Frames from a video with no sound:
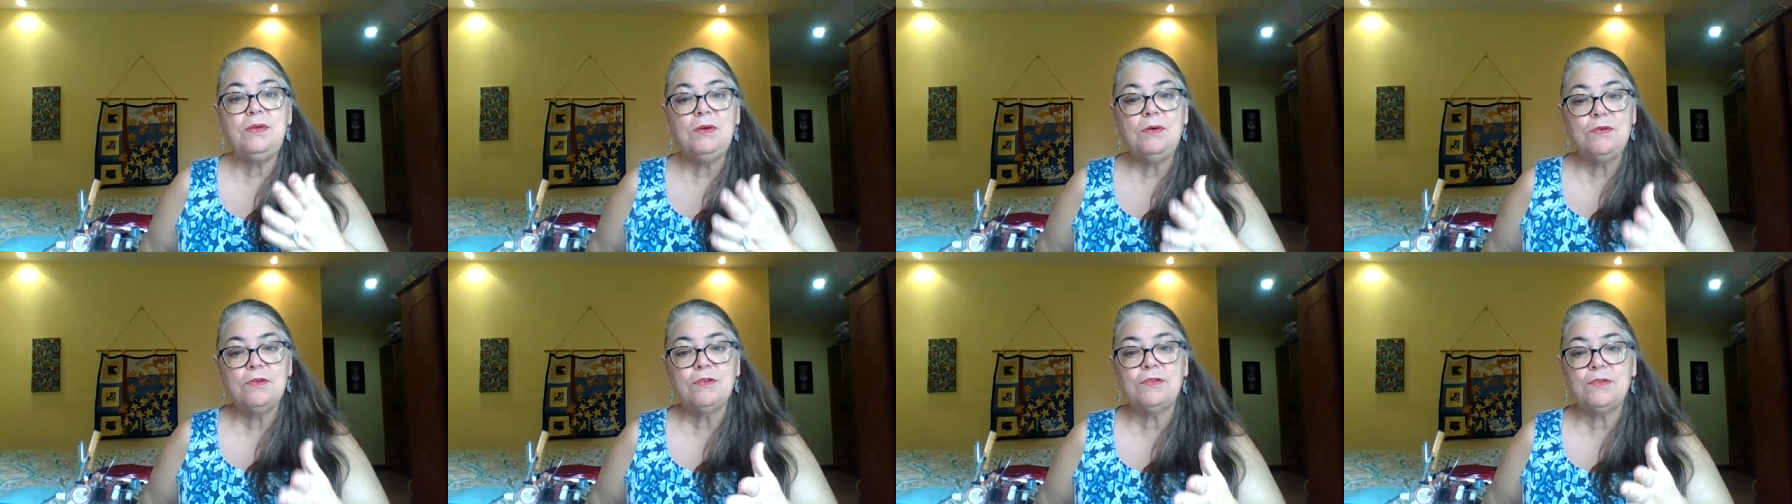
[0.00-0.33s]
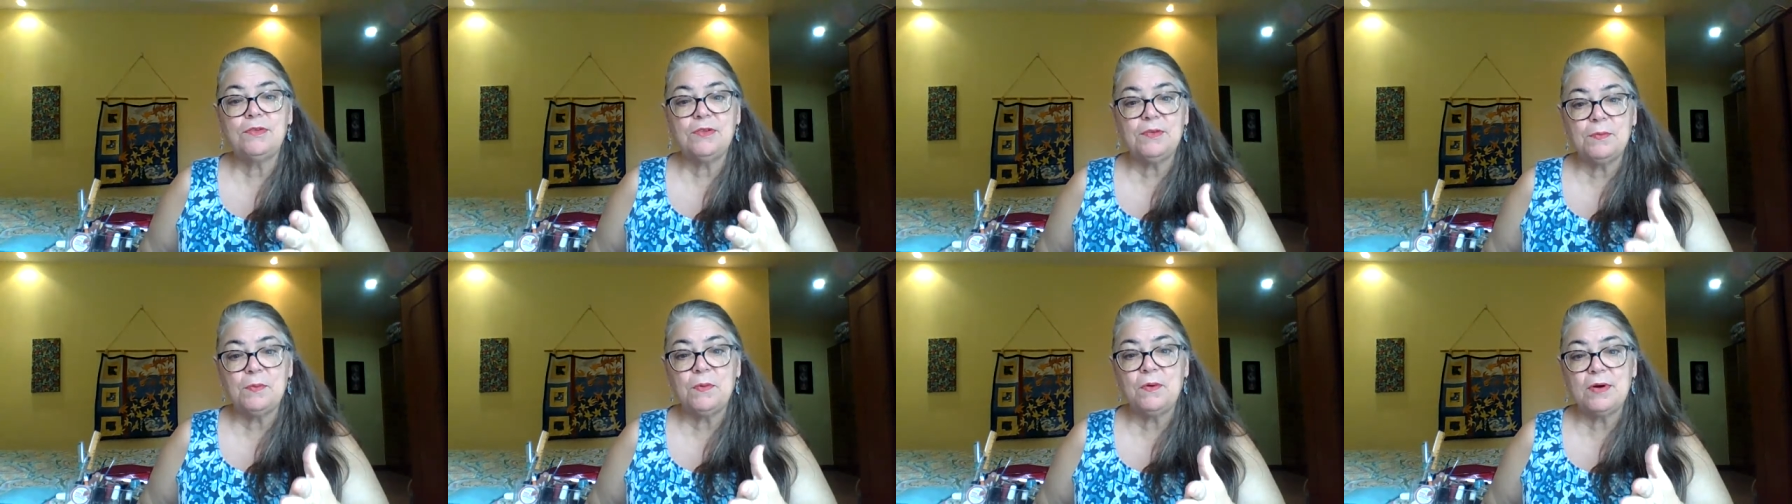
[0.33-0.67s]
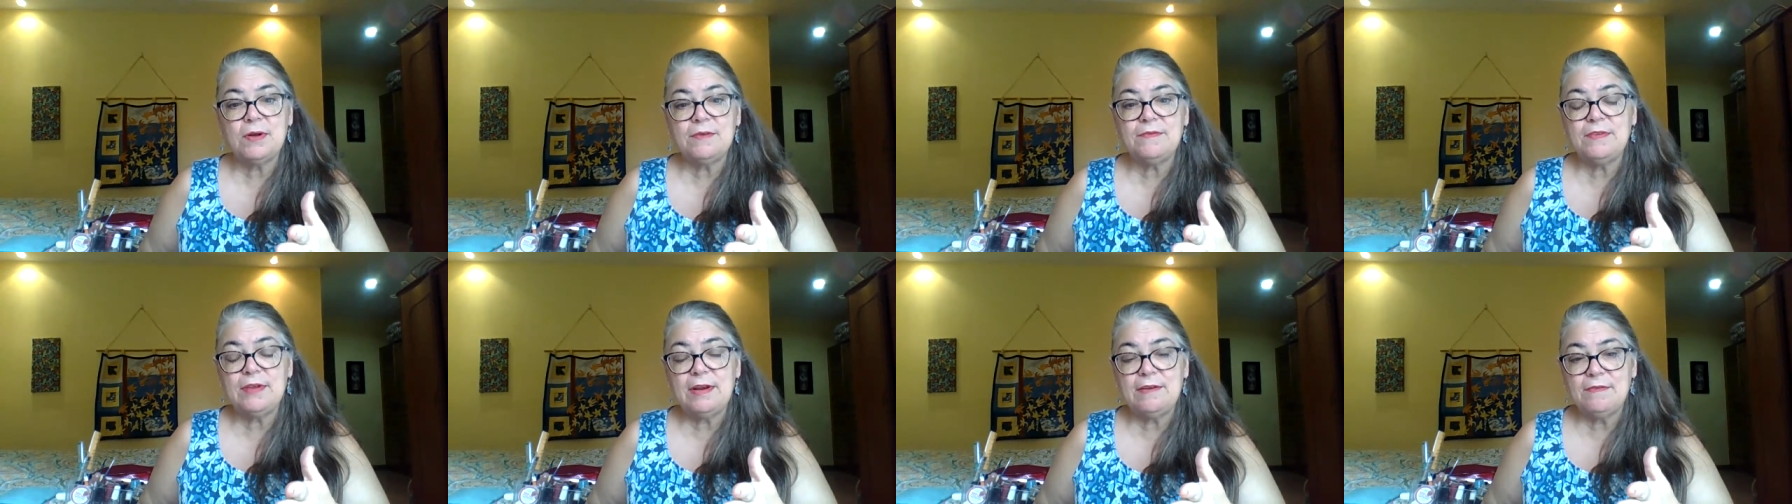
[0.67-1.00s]
you just
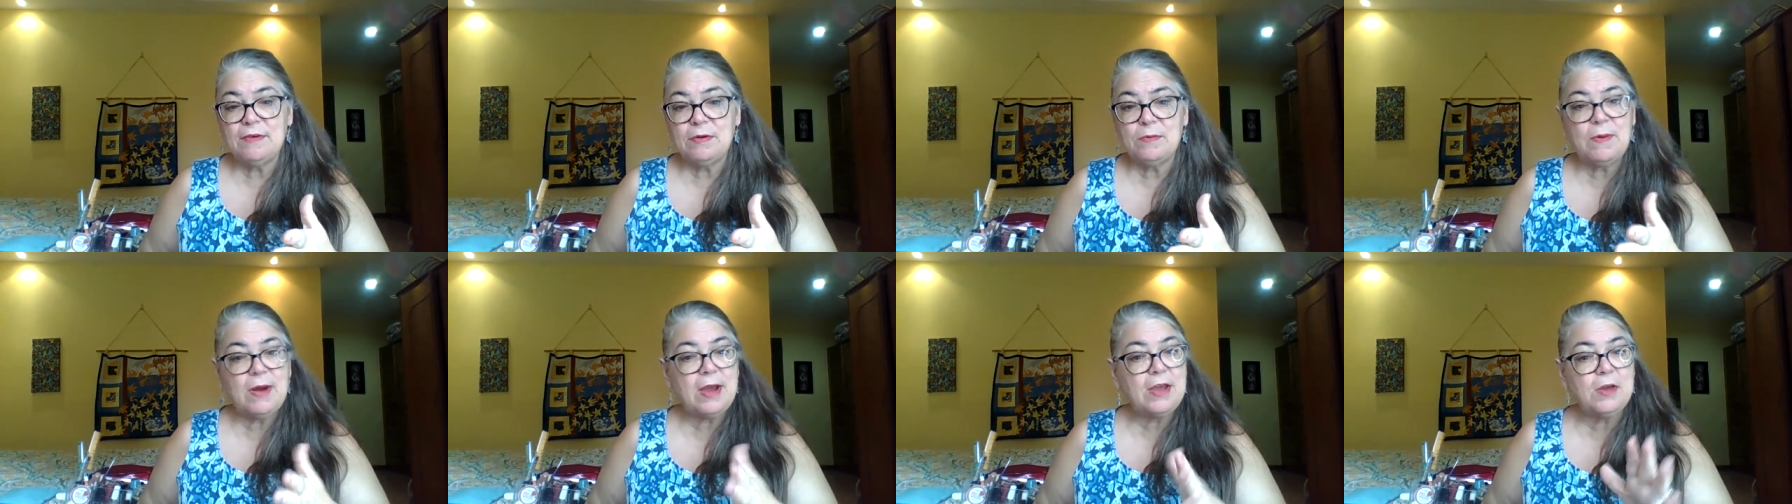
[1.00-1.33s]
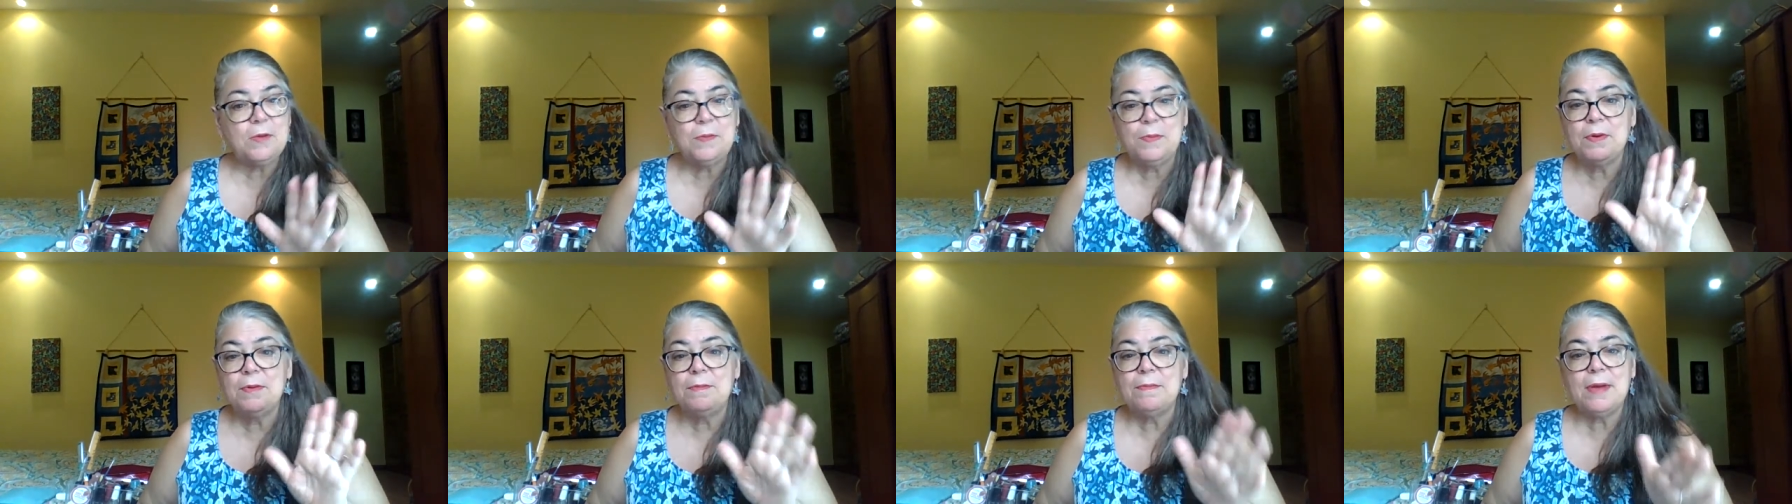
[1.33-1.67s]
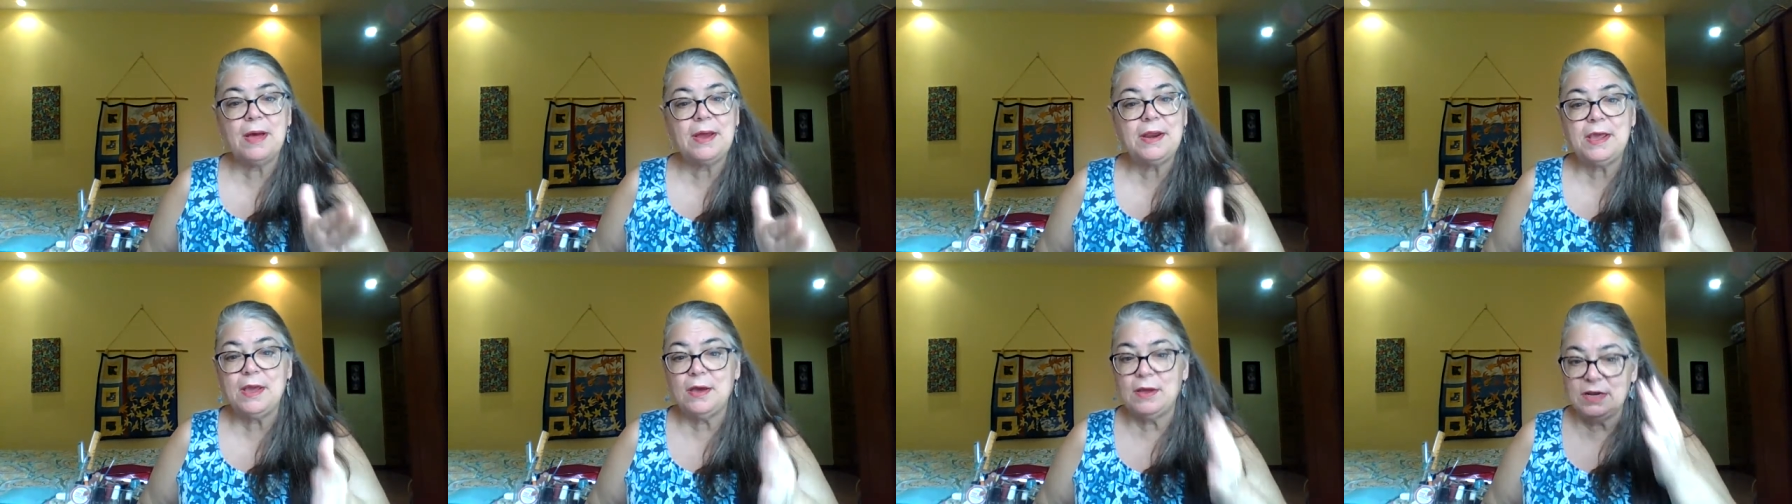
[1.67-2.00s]
supportive in every way. You put
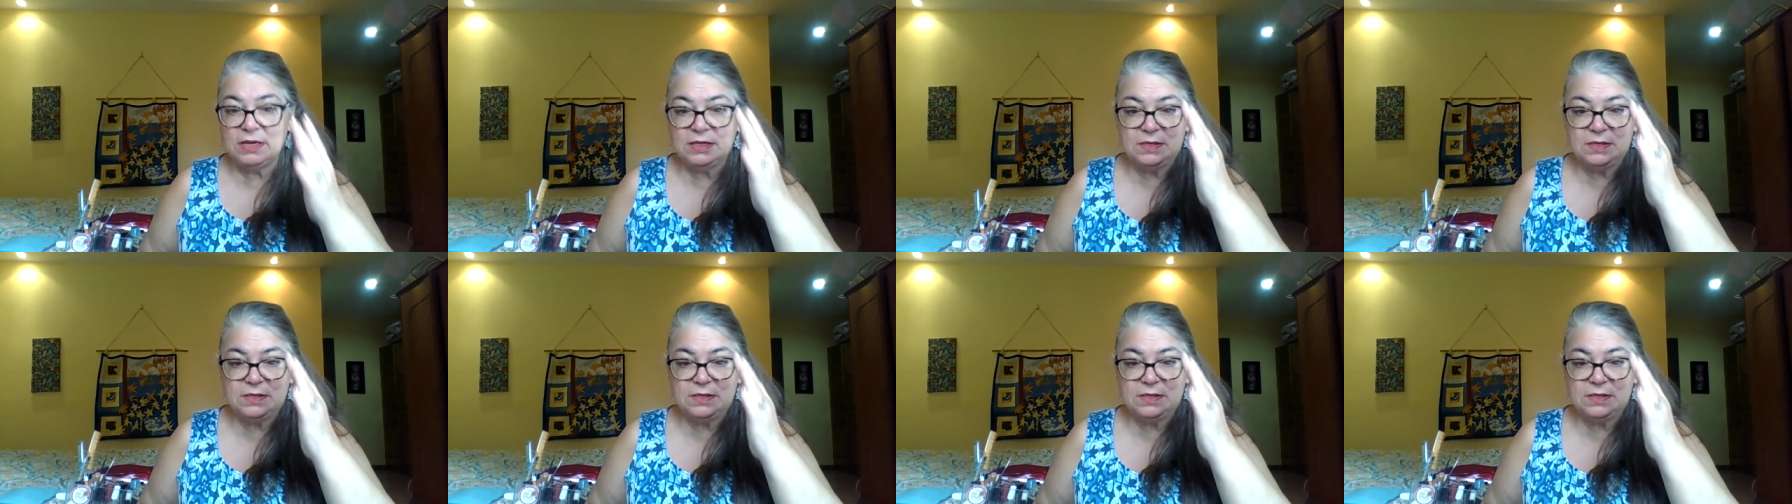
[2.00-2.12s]
money on